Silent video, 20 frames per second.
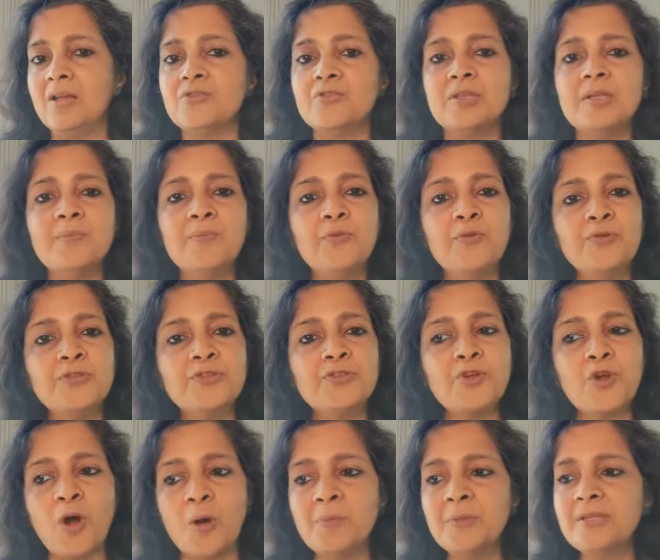So the
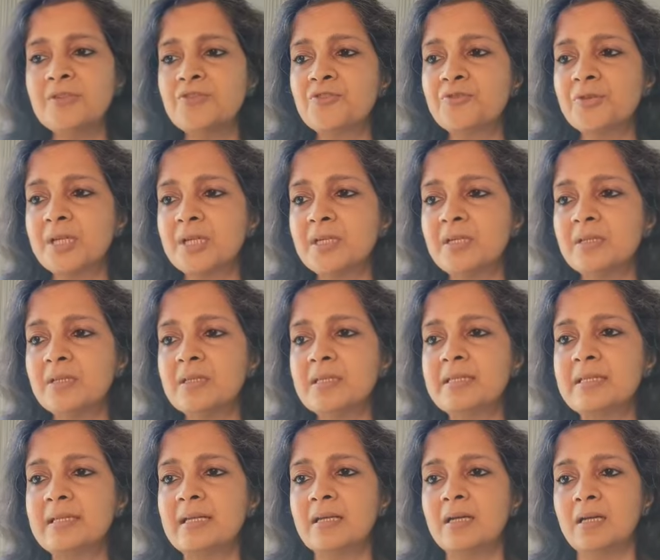most common
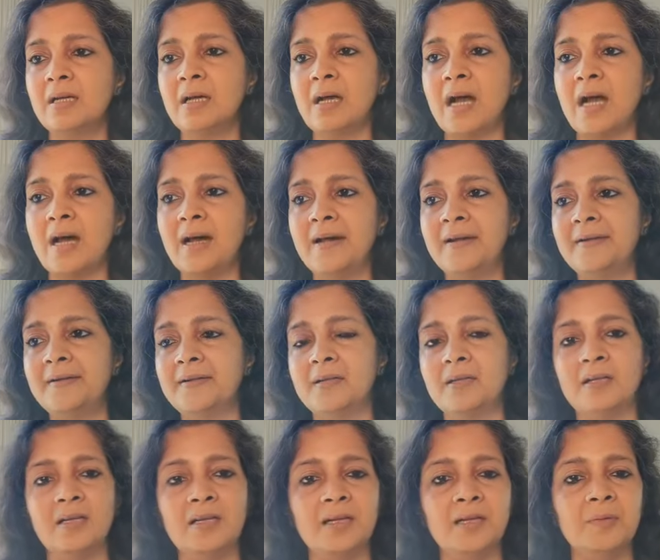triggers
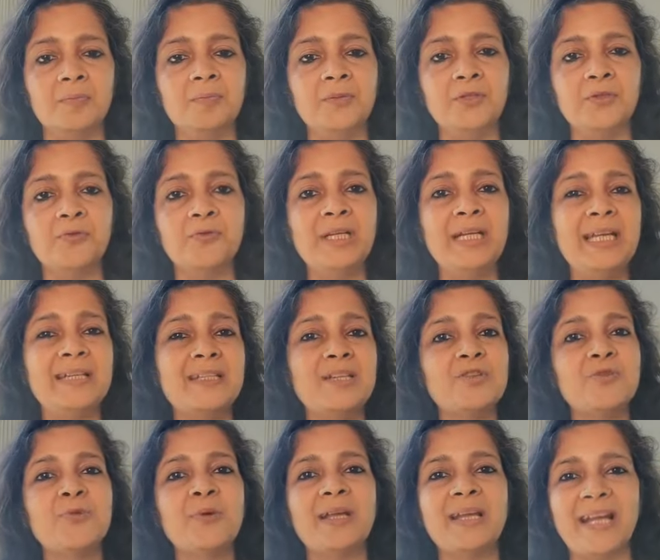are
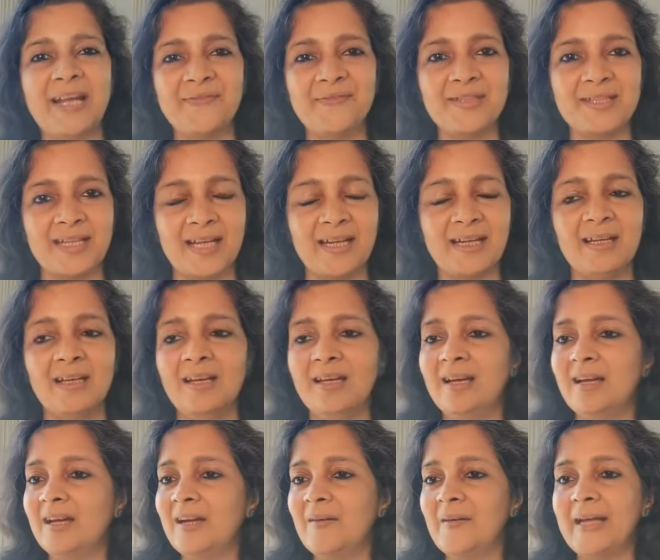related to our lifestyle,
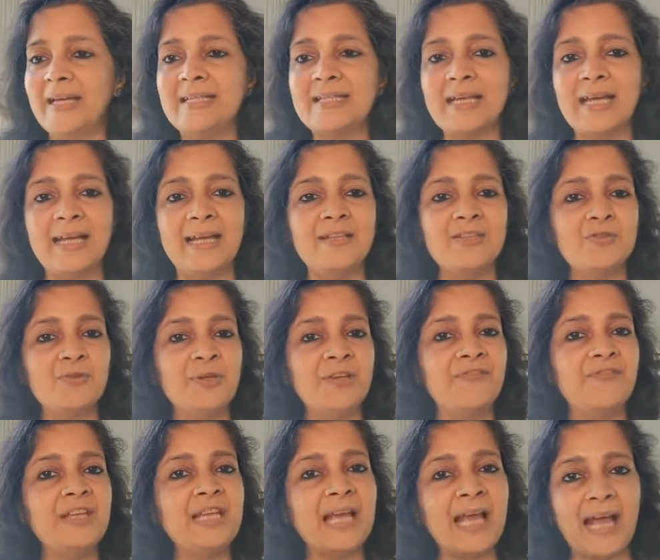right? And so
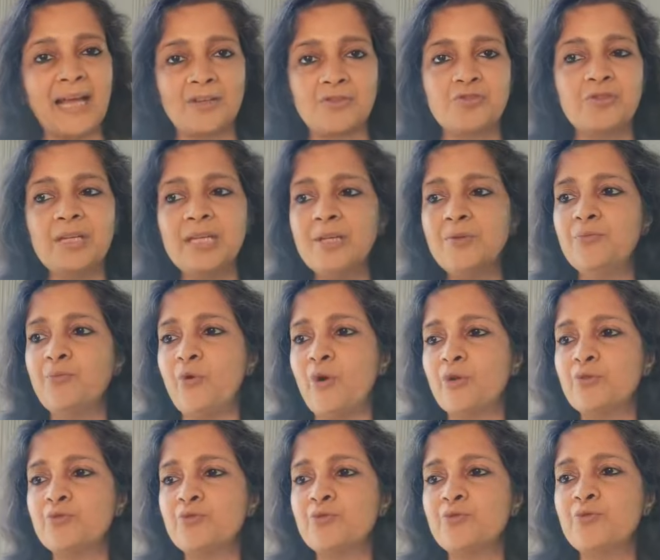if we actually
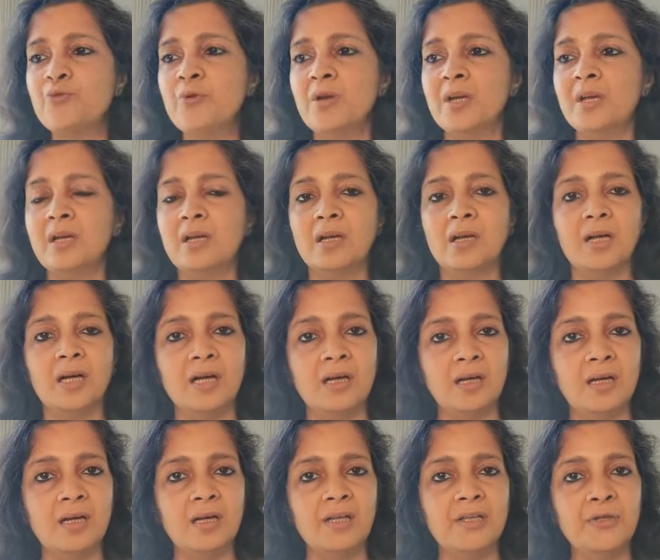want to
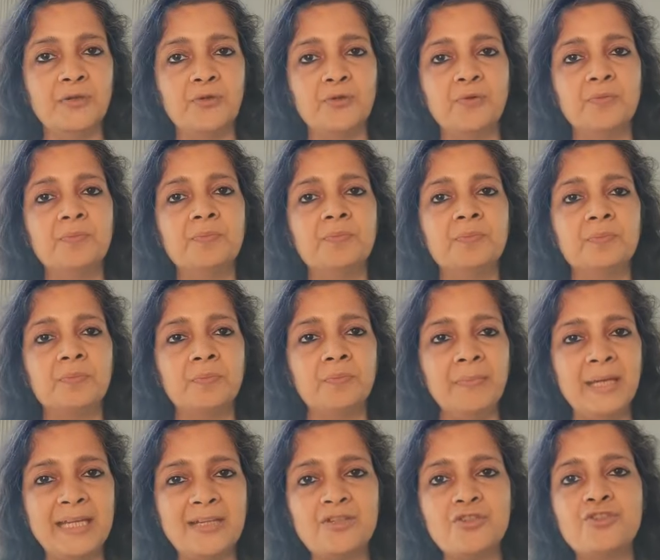
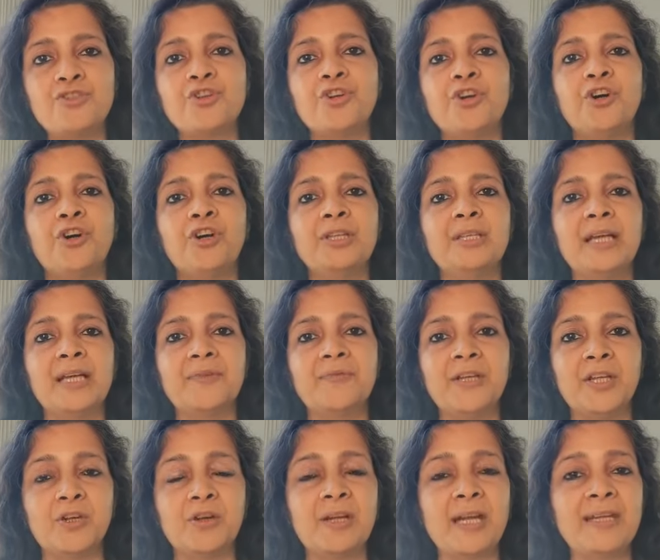make sure that
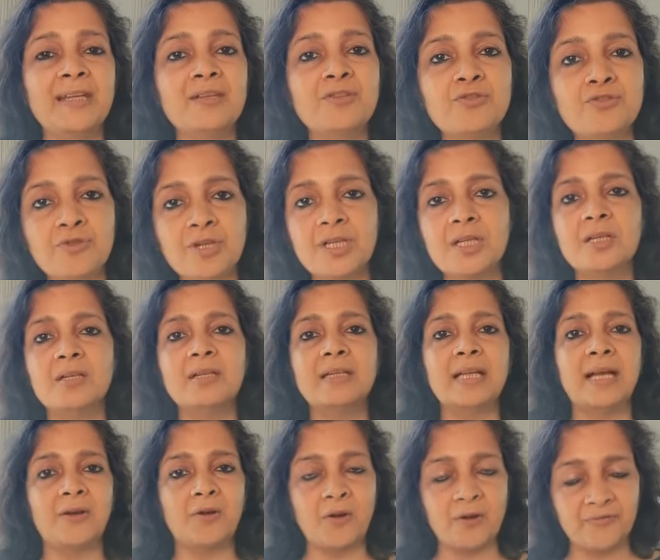we are not getting
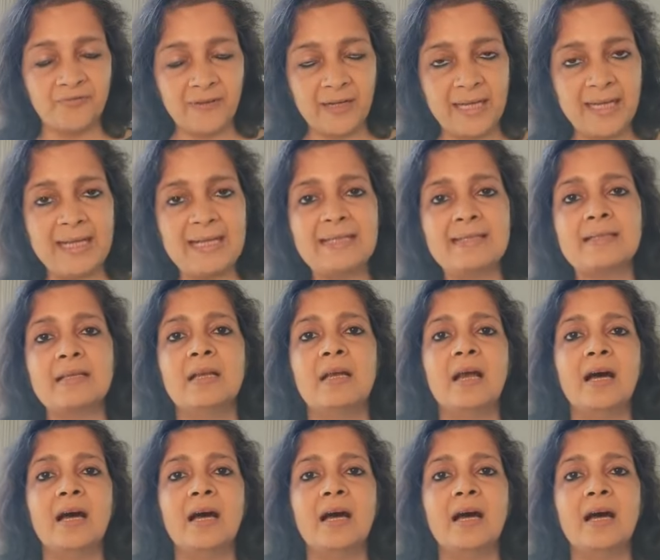triggered, our flares